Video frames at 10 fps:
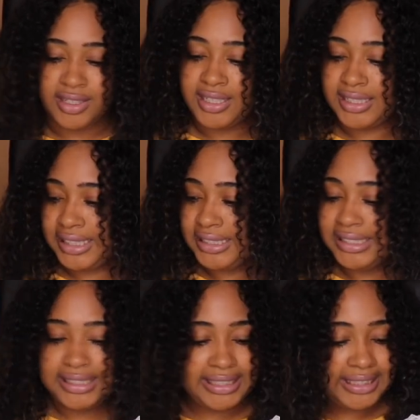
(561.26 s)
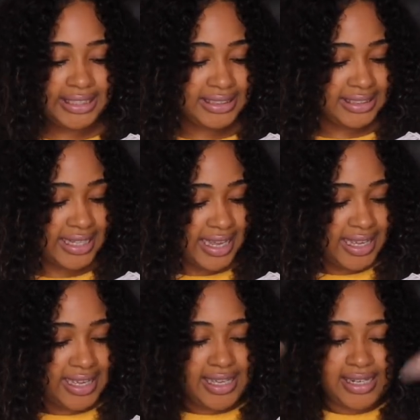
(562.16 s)
Cleanliness
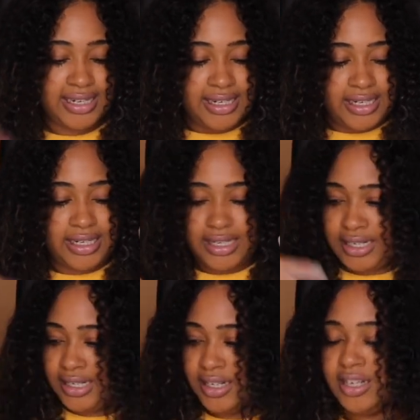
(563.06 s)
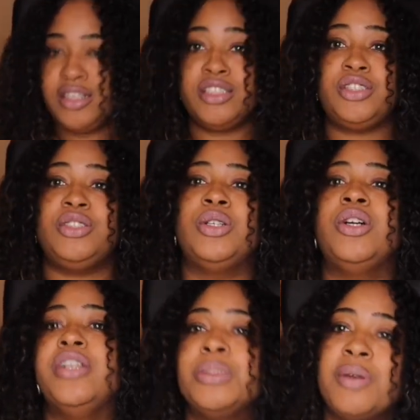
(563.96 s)
and
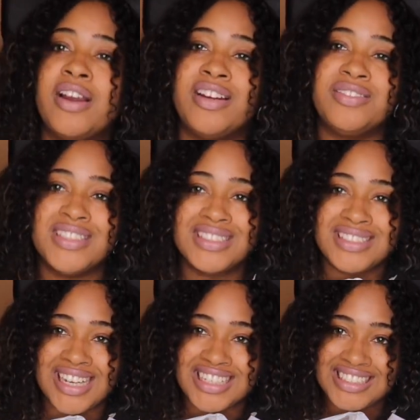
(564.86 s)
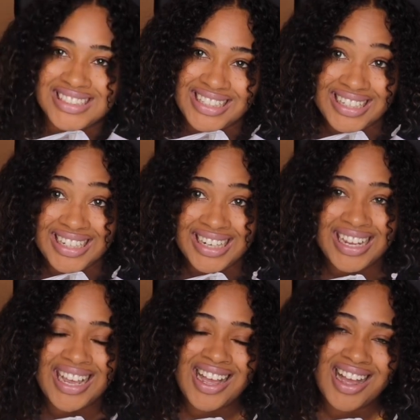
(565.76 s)
storage part of this section.
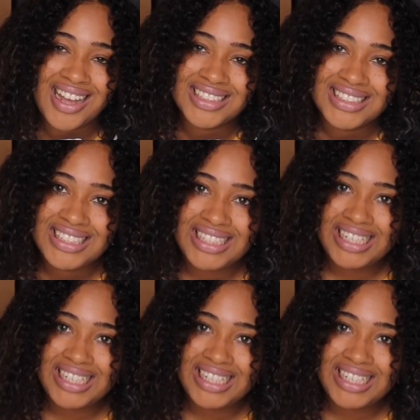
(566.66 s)
On to the